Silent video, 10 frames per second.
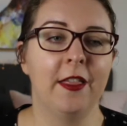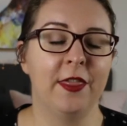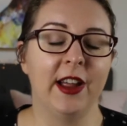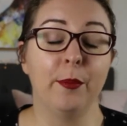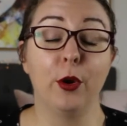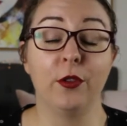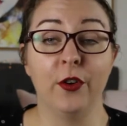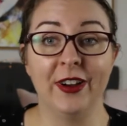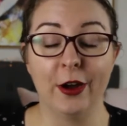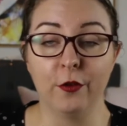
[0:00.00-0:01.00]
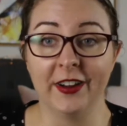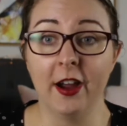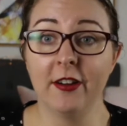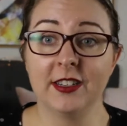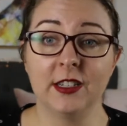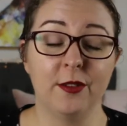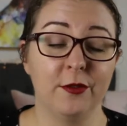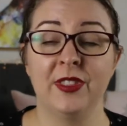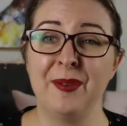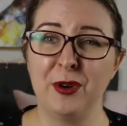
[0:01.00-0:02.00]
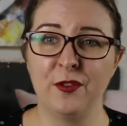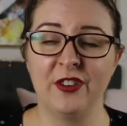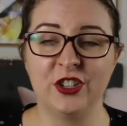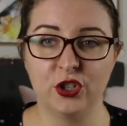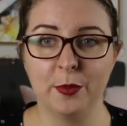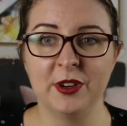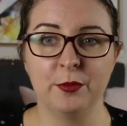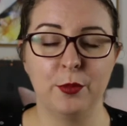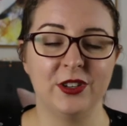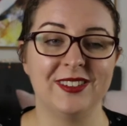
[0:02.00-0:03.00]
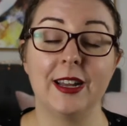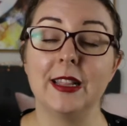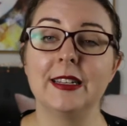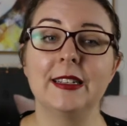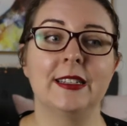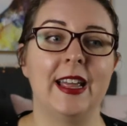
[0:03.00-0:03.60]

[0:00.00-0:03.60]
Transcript: They are both very alpha characters. They're both very dominant personalities,